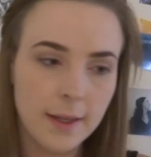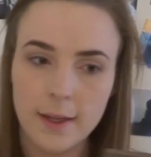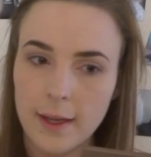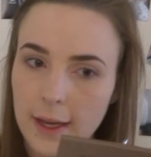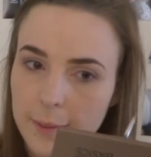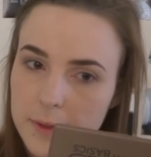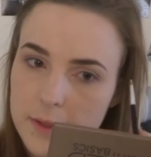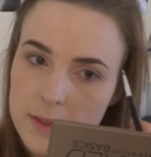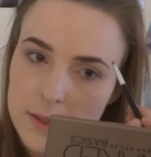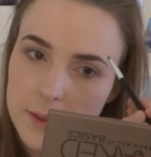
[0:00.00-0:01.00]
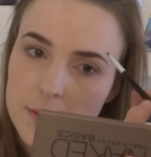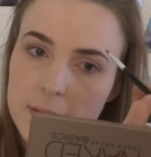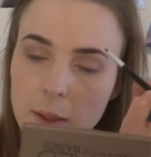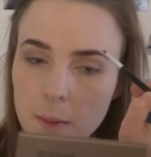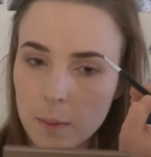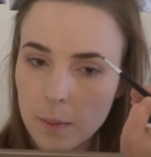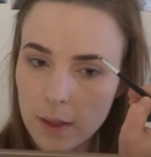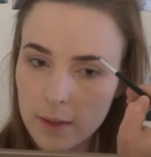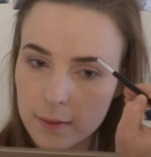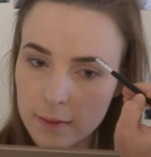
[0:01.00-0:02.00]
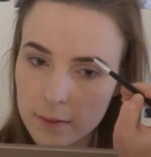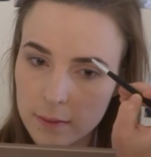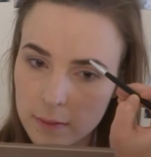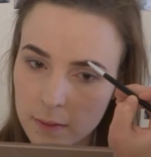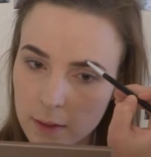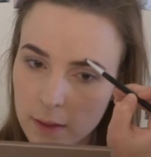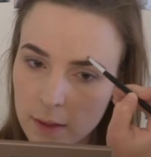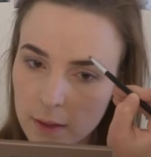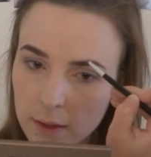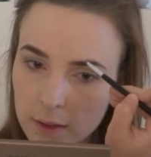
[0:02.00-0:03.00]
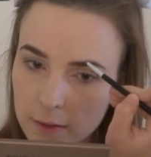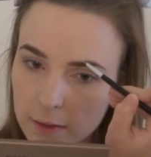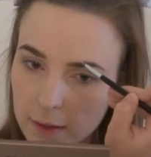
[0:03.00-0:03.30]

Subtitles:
Happens to us all. You